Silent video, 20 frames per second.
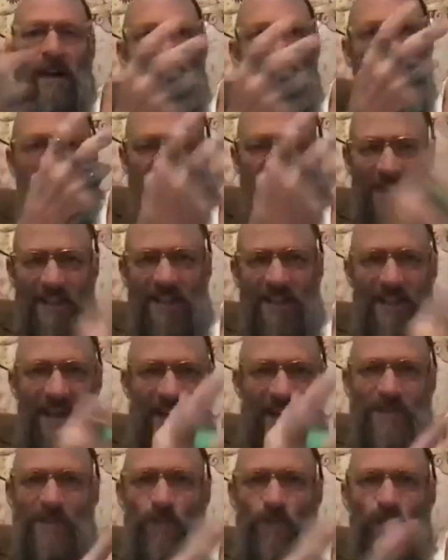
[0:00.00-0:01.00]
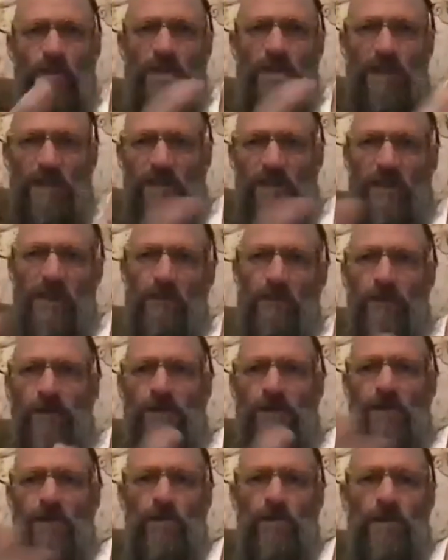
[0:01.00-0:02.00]
I've seen that too clearly for
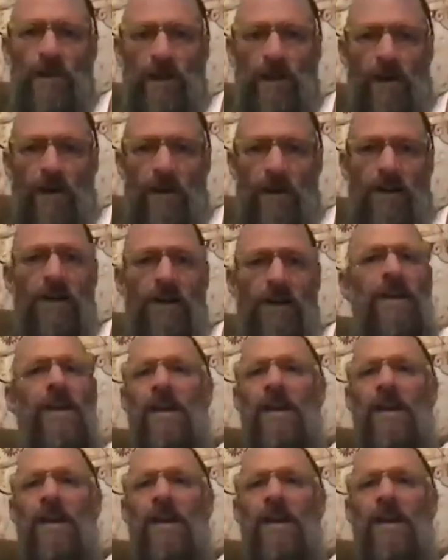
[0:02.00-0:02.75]
too long,